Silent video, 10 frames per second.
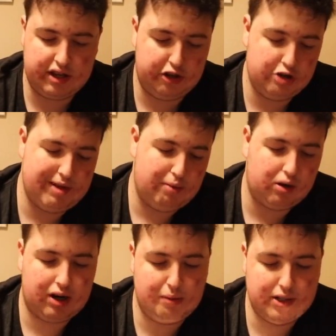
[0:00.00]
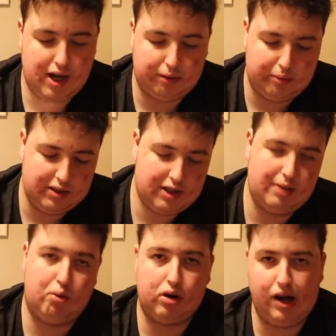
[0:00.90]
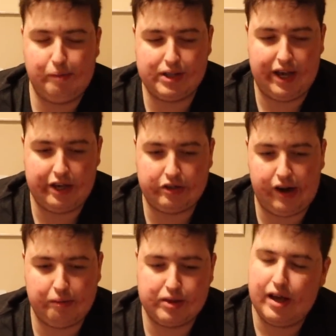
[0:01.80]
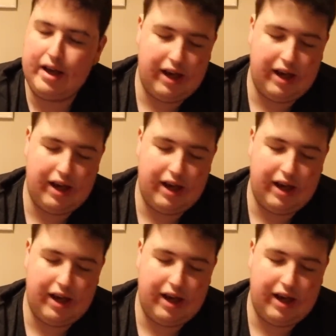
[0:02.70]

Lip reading: And then you just play more copies of combo pieces and more copies of hand traps.